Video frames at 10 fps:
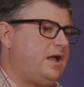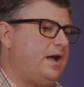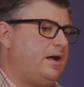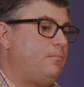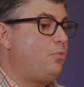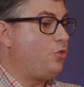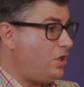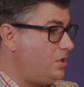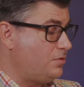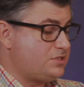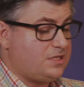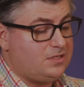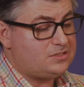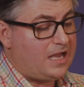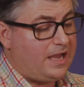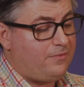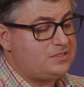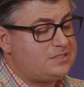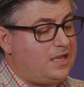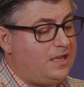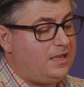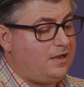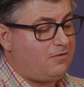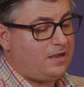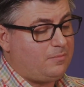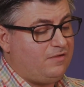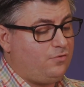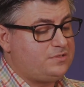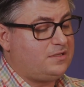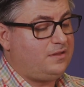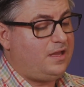The good news is, I would say, and I cracked my voice on